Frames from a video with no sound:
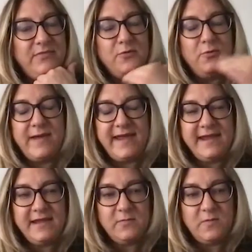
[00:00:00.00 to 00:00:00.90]
The
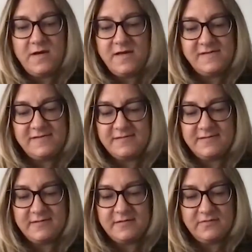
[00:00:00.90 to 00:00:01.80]
wait was
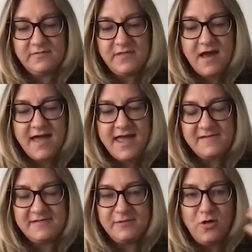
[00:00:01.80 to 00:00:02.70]
not
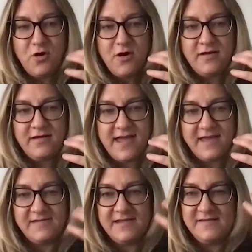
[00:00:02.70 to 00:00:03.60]
as long
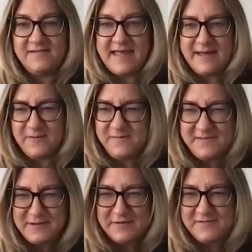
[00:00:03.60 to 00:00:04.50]
as it sounds
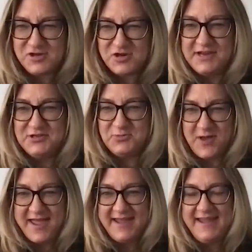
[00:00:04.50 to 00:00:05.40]
in a strange
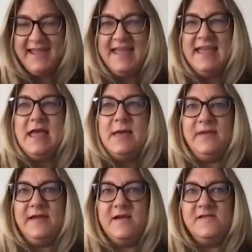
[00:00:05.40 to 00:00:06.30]
way,
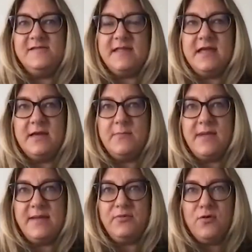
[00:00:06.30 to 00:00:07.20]
because
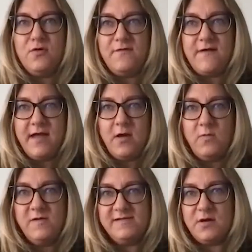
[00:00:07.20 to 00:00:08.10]
my profile
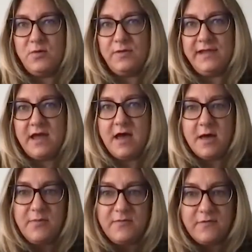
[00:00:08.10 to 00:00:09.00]
was only
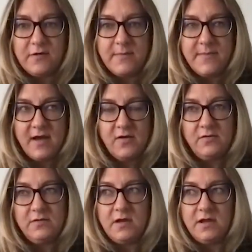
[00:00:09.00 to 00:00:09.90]
up for
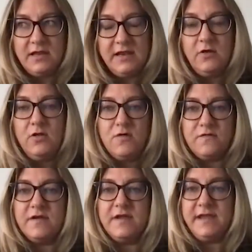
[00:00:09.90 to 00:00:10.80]
about a little
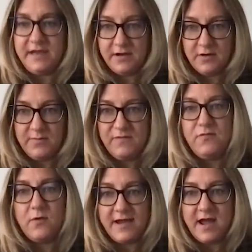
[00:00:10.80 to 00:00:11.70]
over a year before I